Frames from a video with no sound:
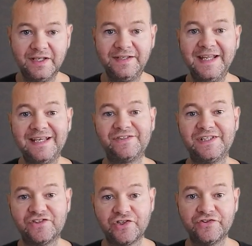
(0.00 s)
Next,
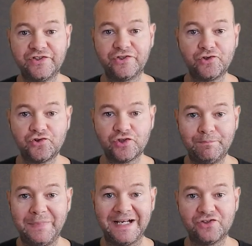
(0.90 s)
it's onto the
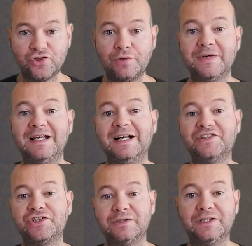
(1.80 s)
dungeon backdrop
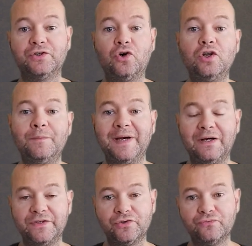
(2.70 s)
as you learn all
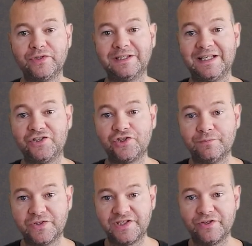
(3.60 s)
about the Unreal Engine
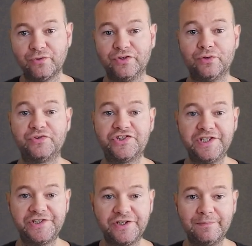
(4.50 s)
material node
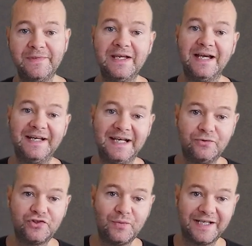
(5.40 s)
system and how to